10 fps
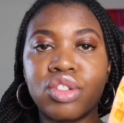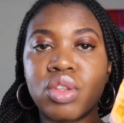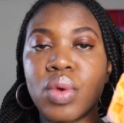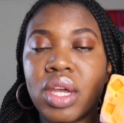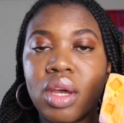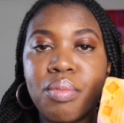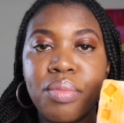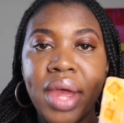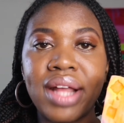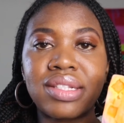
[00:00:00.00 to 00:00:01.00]
So it
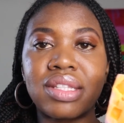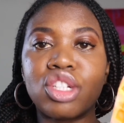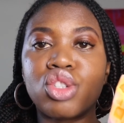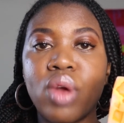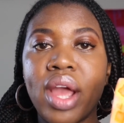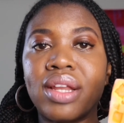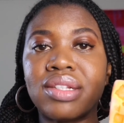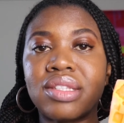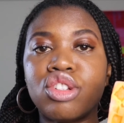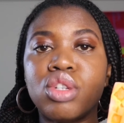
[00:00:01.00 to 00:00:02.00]
combats the
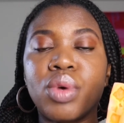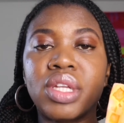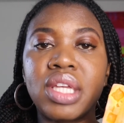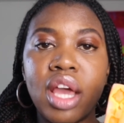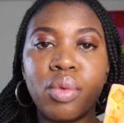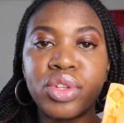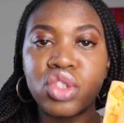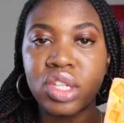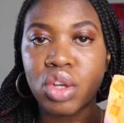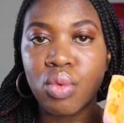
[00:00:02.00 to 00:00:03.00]
dryness that you would get with
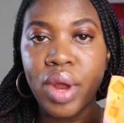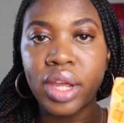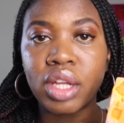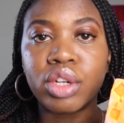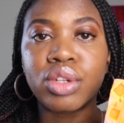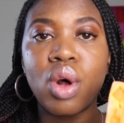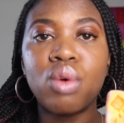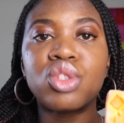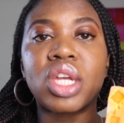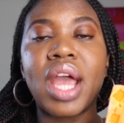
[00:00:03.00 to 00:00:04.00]
just a regular
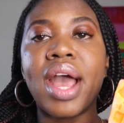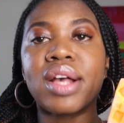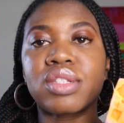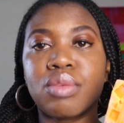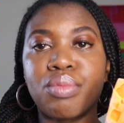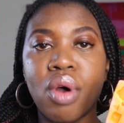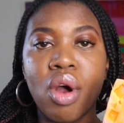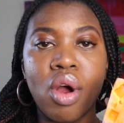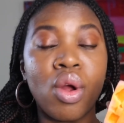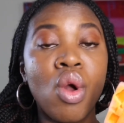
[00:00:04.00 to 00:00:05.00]
kojic acid
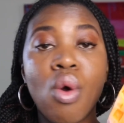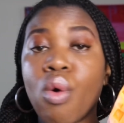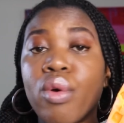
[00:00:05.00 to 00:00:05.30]
bar or